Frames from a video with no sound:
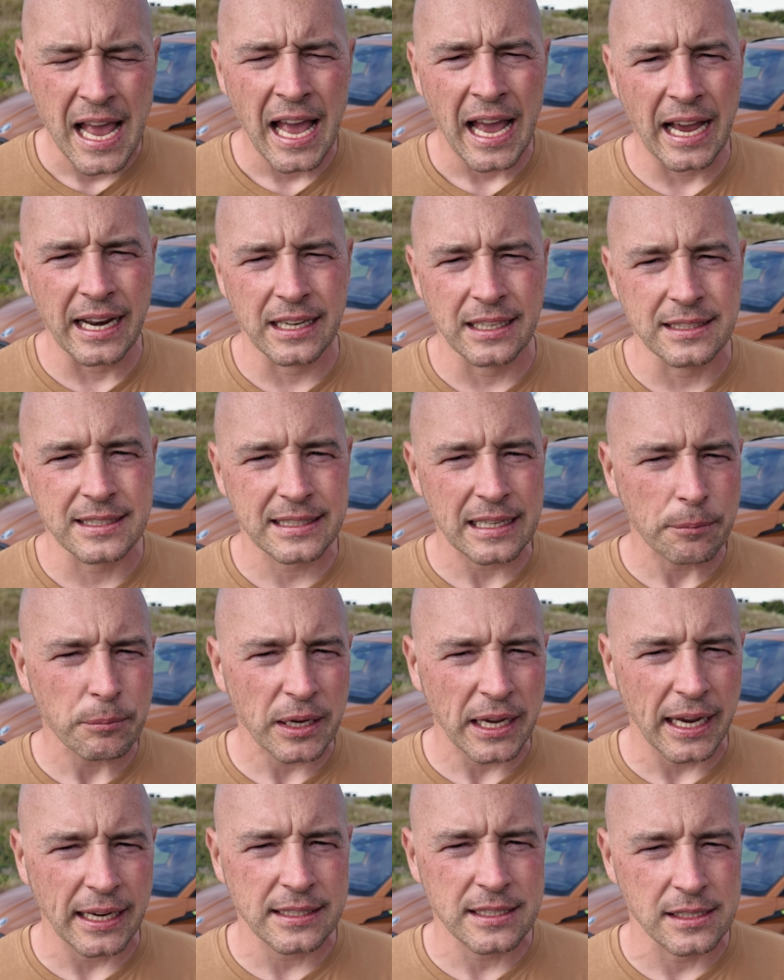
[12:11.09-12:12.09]
And in some
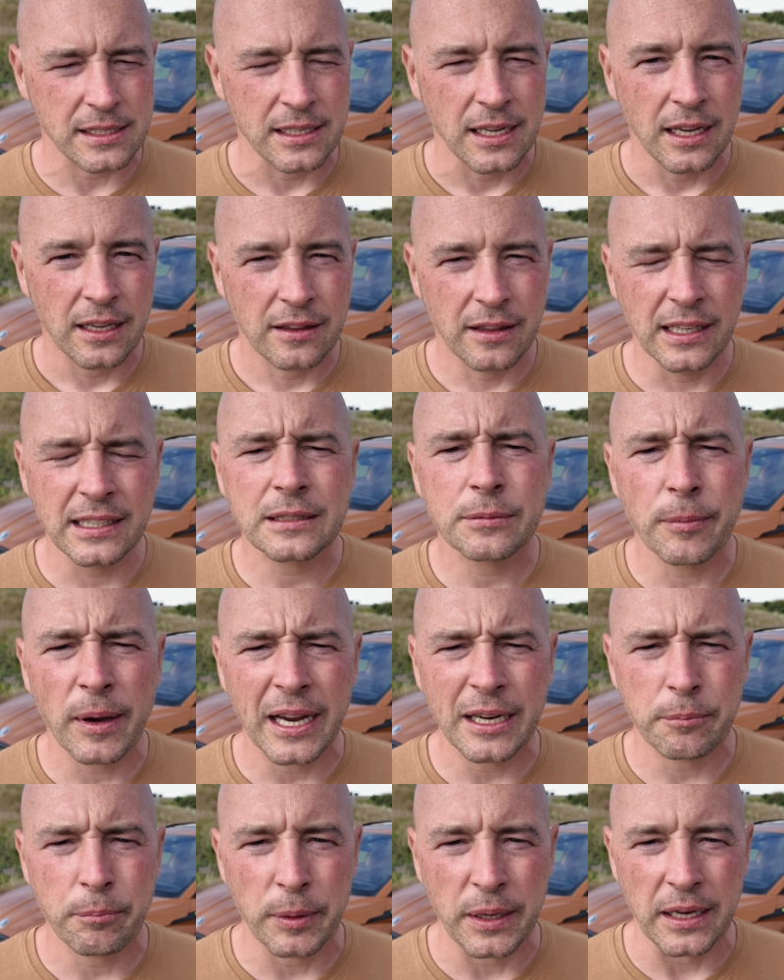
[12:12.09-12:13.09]
cases, this
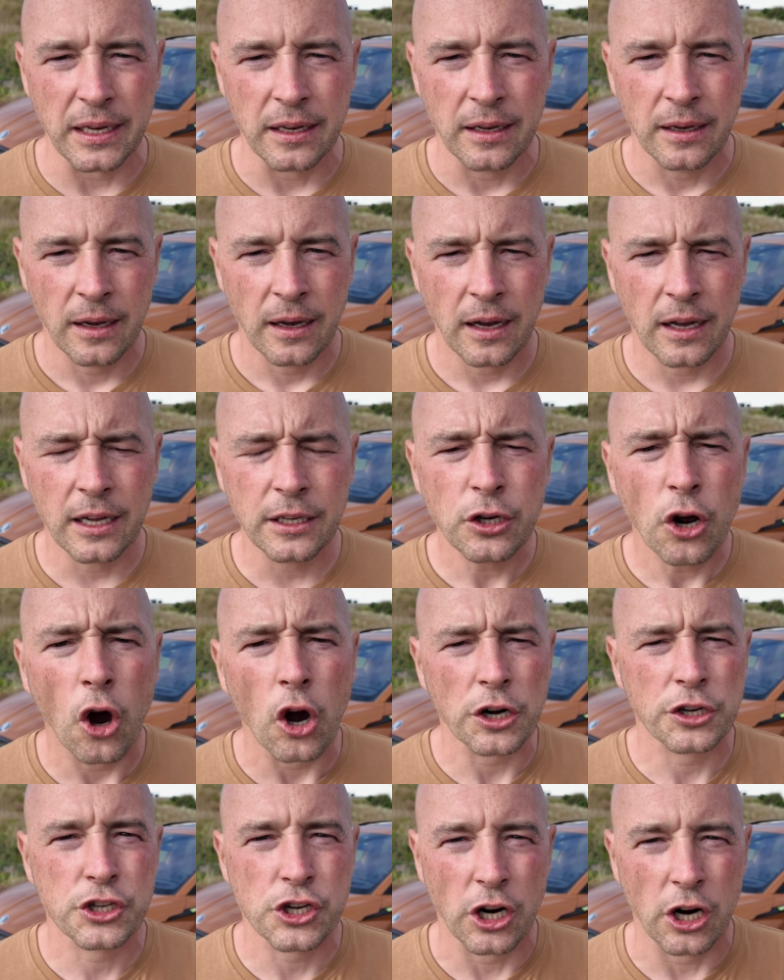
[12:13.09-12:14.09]
might be ad
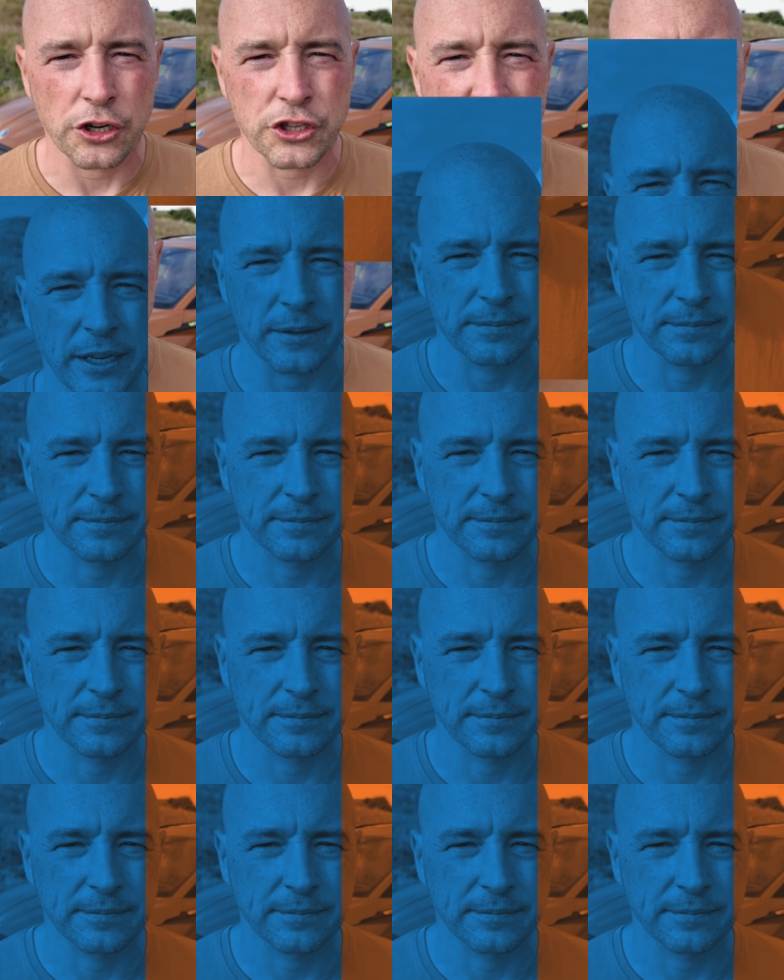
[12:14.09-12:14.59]
hoc charging.